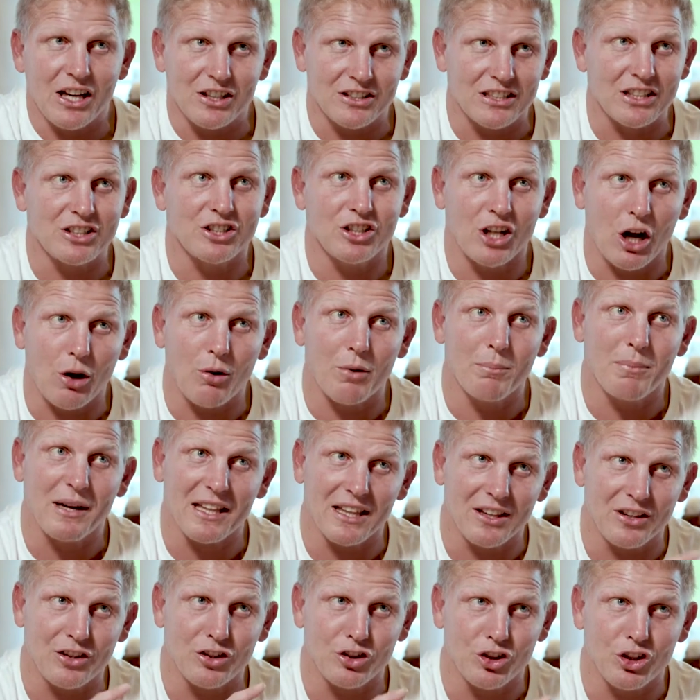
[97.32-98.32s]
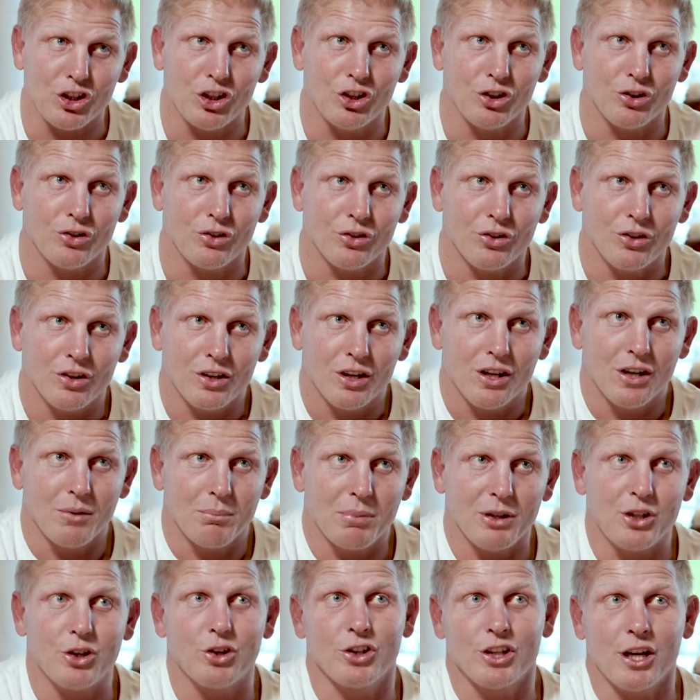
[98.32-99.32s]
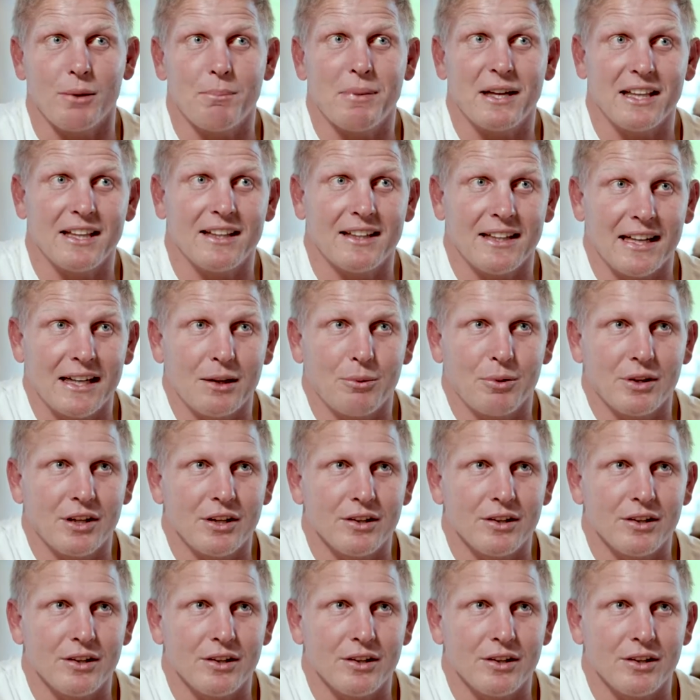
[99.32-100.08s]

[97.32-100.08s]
goes, there's no one better than you, but you're no better than anyone